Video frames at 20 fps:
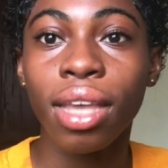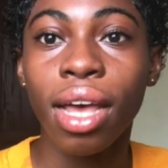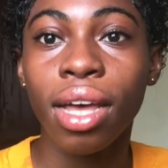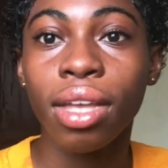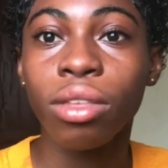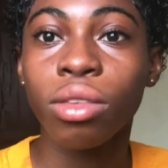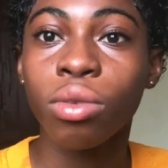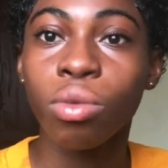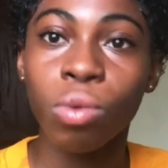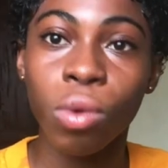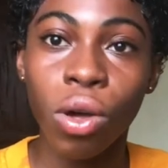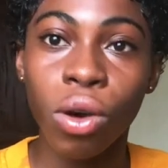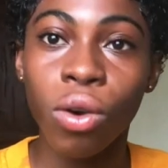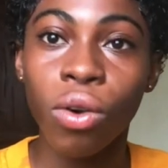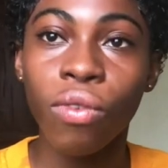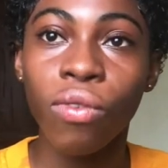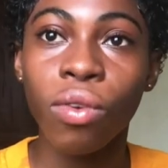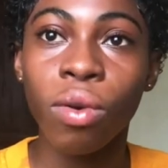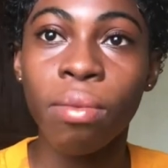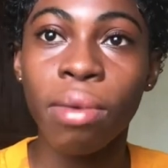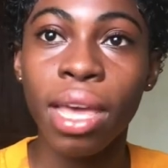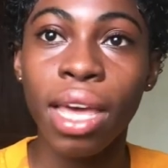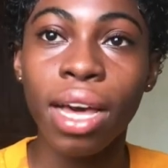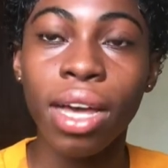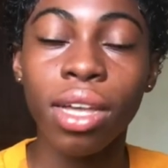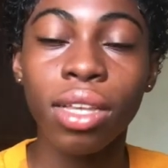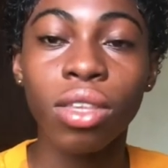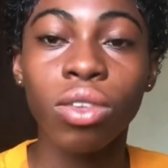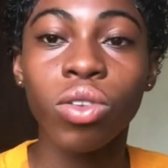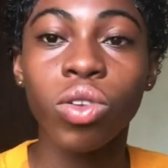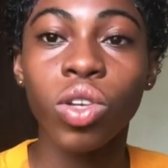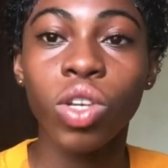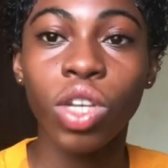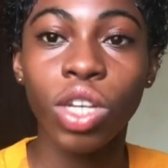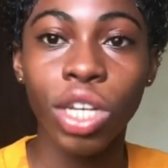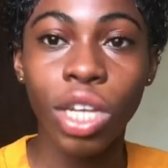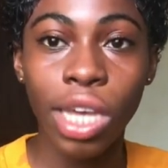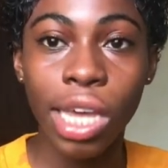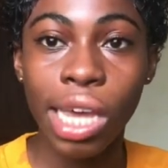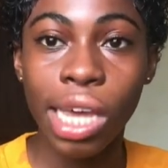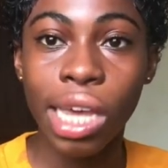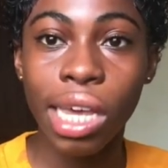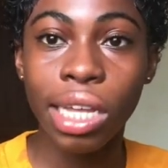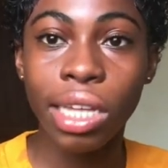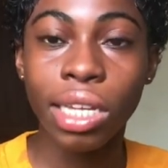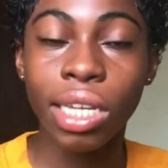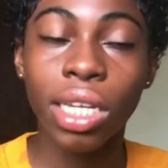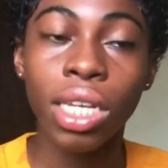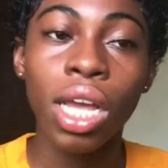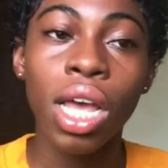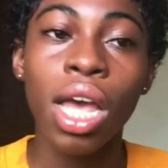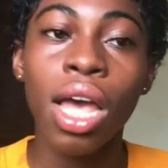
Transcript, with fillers: as well from hair castle gh